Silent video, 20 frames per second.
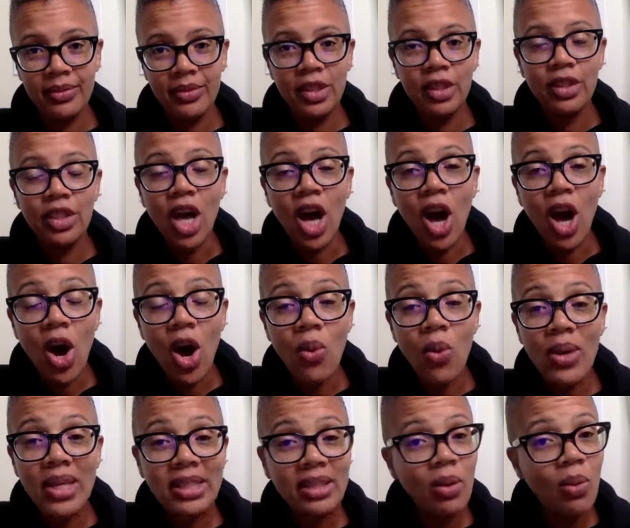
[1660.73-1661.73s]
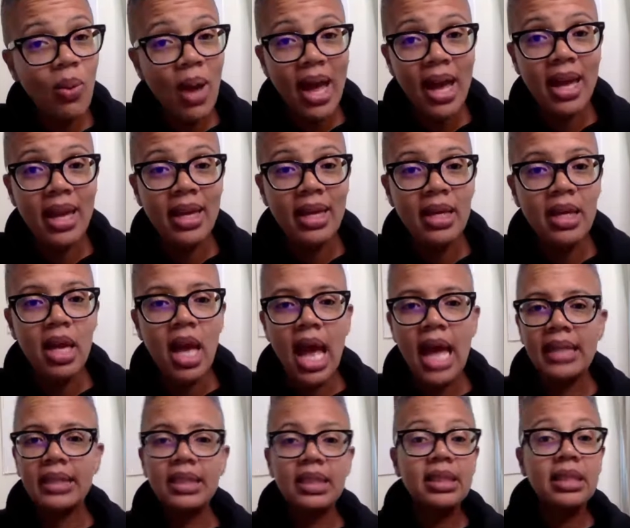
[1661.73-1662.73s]
There's always a way.
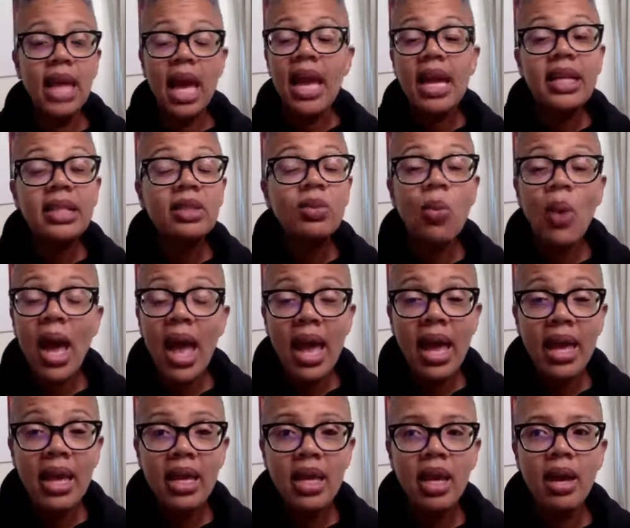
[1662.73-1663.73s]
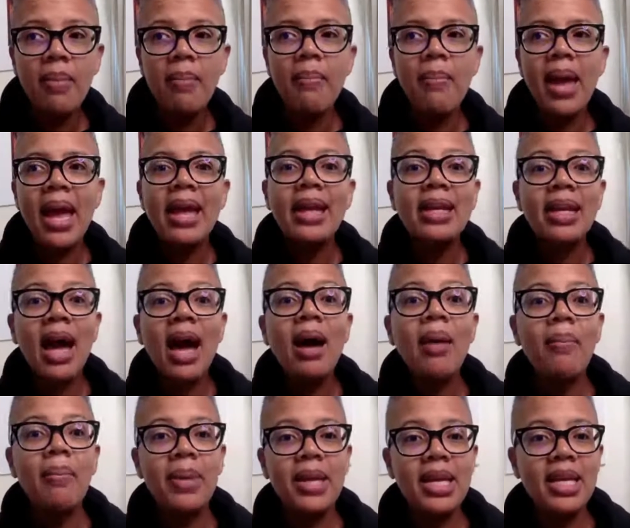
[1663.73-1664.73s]
And today's way may
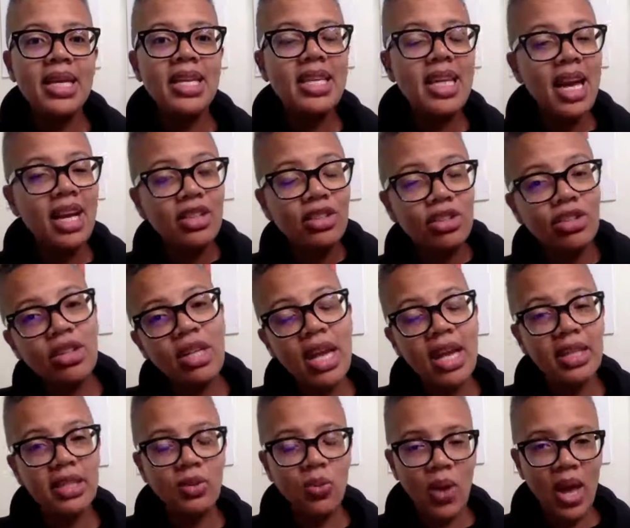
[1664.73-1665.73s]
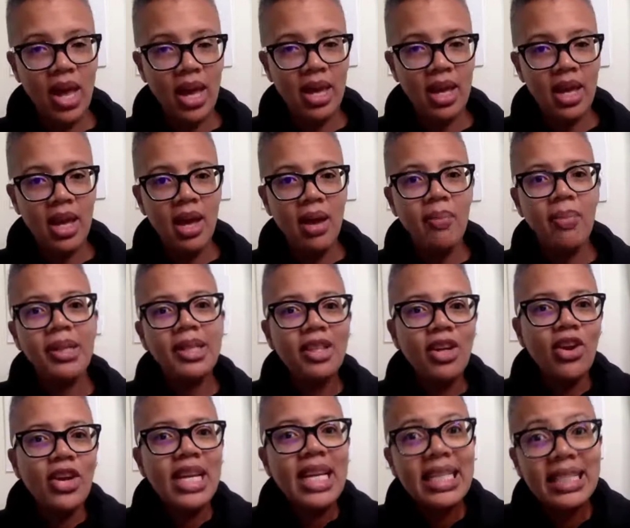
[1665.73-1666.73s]
not be yesterday's way, but
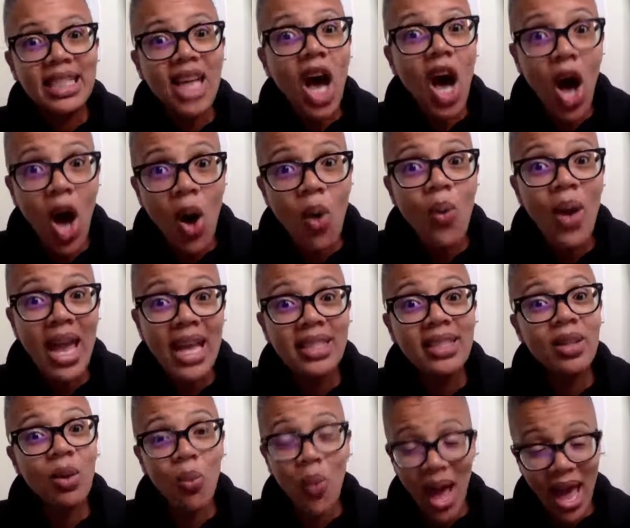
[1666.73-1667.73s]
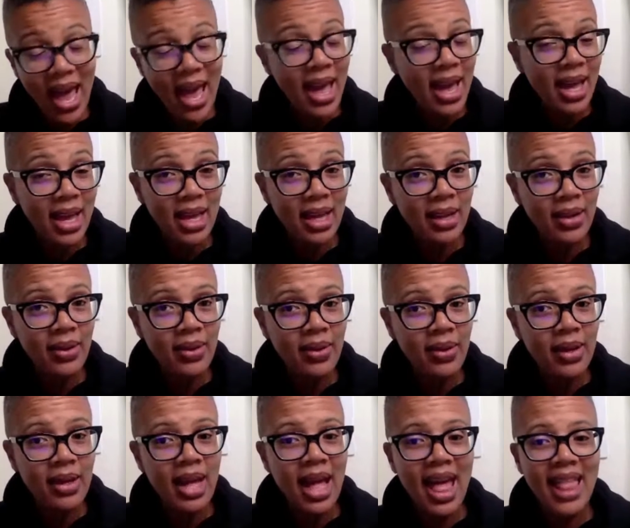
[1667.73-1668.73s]
there is always a way.
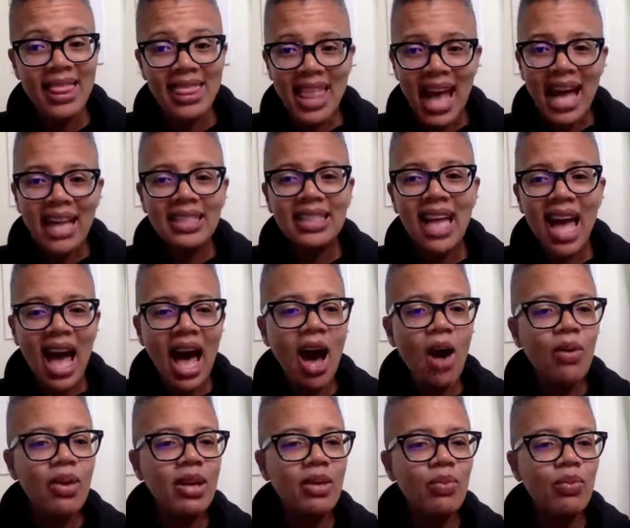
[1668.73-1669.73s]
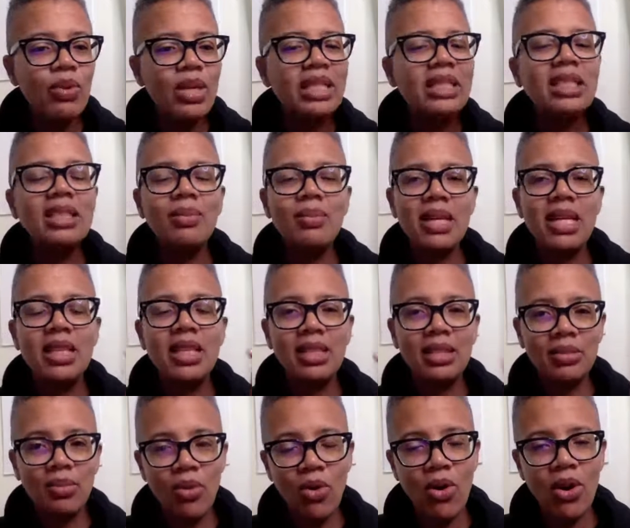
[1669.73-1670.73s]
And that's how it reached me
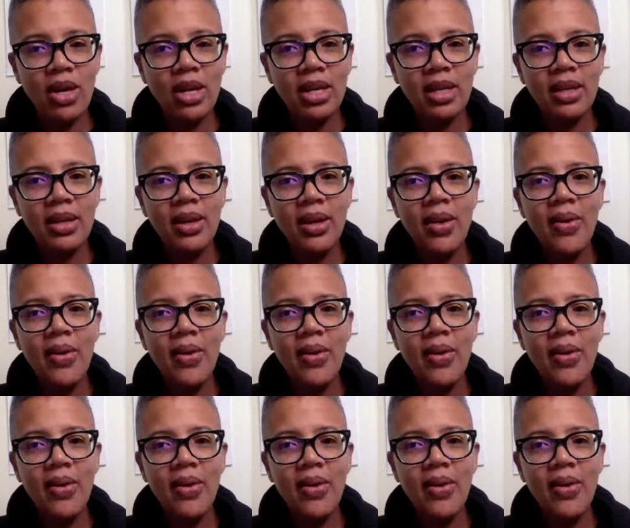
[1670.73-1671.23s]
this morning.